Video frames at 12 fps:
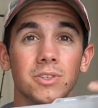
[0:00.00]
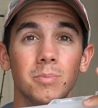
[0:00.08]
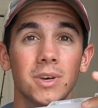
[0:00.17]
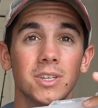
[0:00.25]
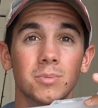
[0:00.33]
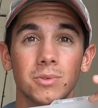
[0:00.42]
some
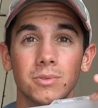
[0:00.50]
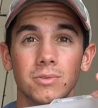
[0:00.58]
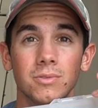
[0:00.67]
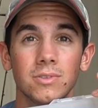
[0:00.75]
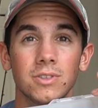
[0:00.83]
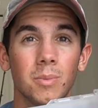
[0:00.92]
big
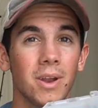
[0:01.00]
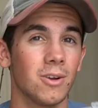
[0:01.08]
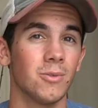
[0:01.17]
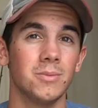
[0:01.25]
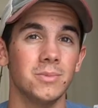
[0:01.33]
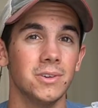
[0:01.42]
spoons, depending
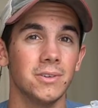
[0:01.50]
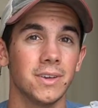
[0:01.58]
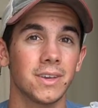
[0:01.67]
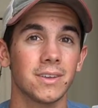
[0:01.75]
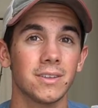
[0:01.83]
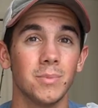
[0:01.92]
on what I'm doing.